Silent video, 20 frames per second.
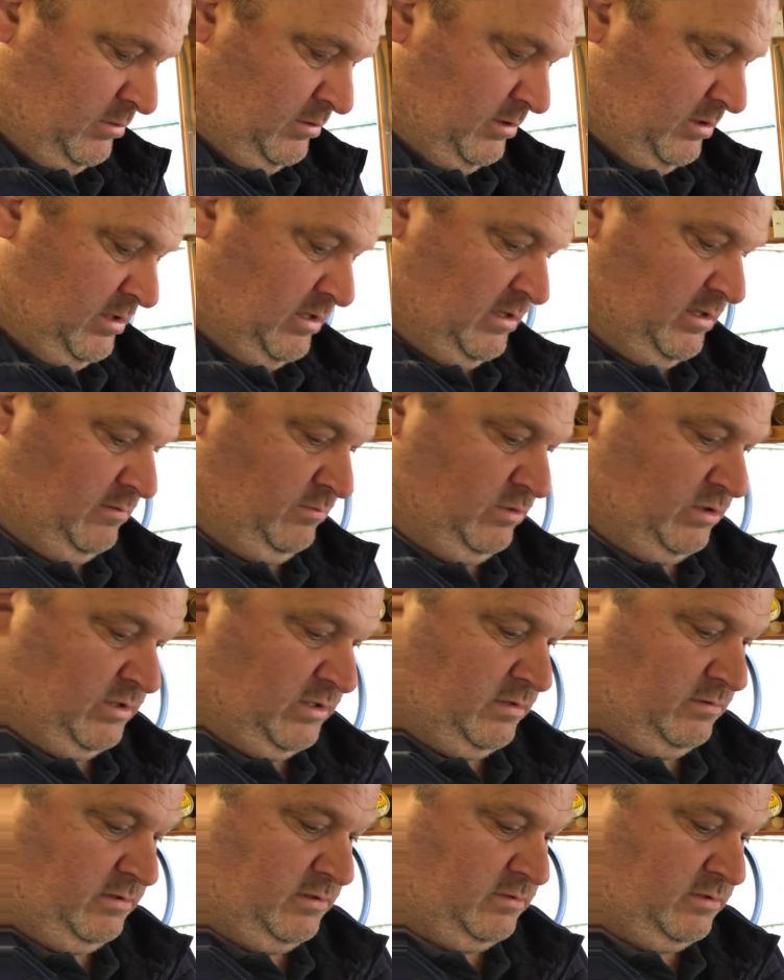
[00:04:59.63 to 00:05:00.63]
Damn, what's
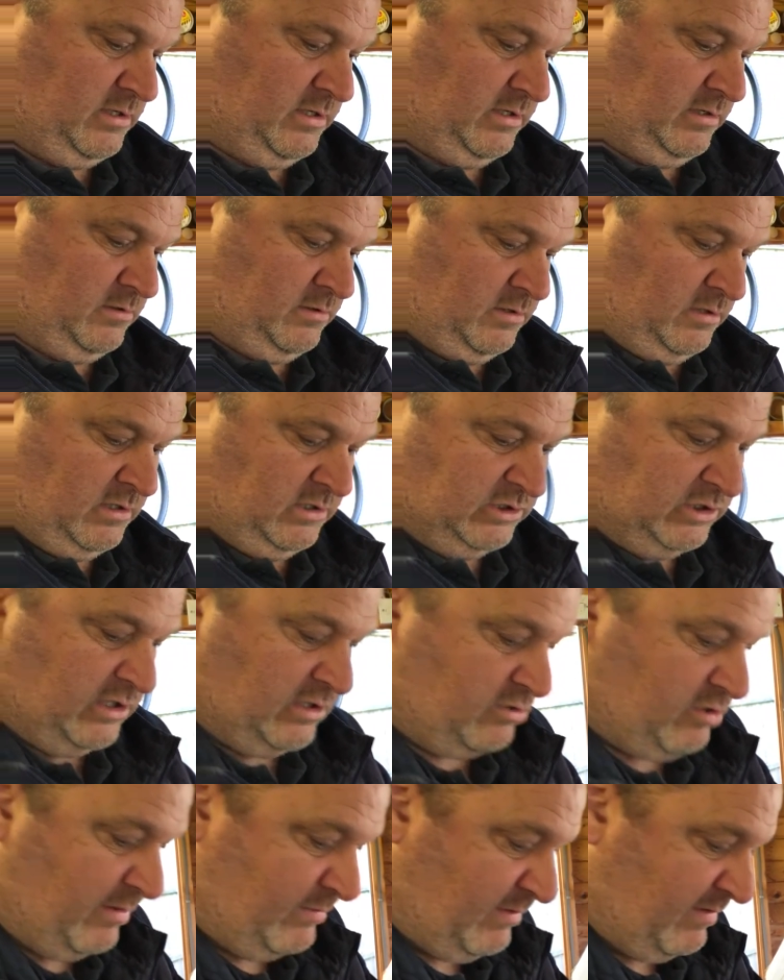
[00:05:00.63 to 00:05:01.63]
going on here? It's like
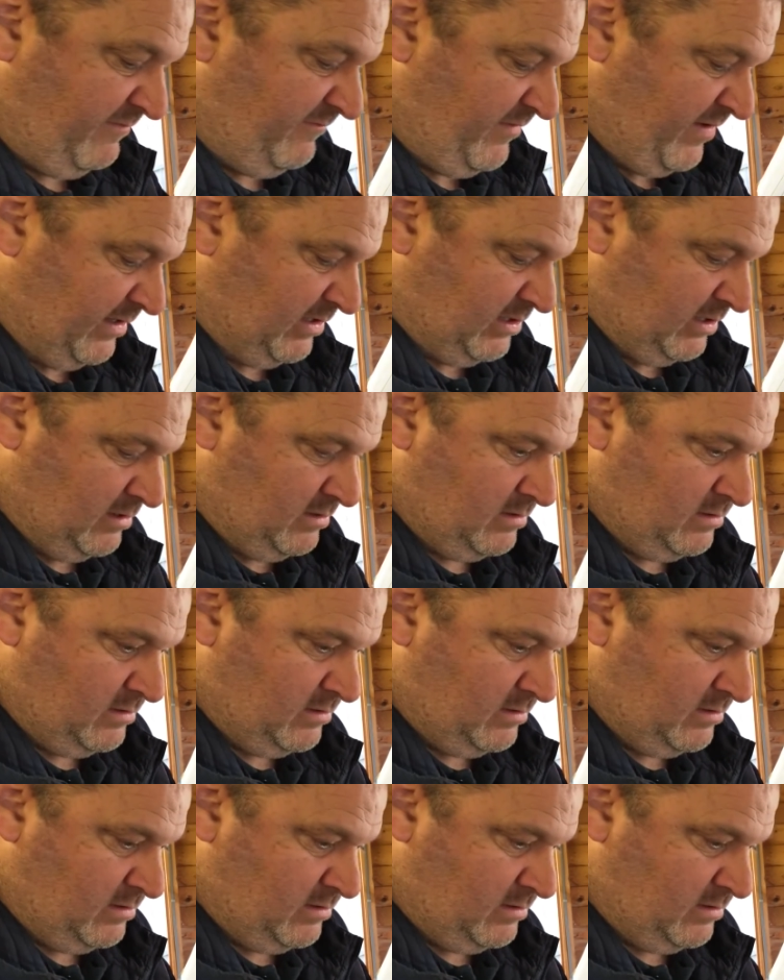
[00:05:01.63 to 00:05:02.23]
the Krypton Factor.